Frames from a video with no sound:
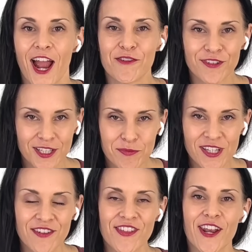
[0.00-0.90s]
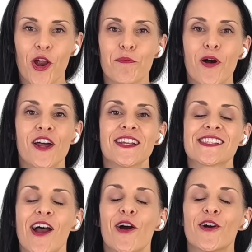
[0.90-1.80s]
I really believe that our
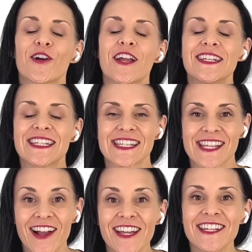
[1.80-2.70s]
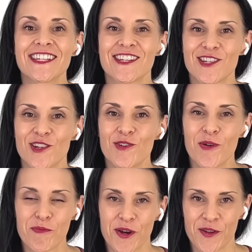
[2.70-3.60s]
bodies are designed
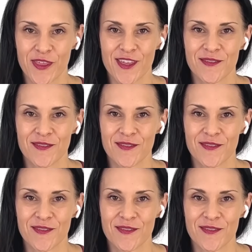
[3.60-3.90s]
to birth.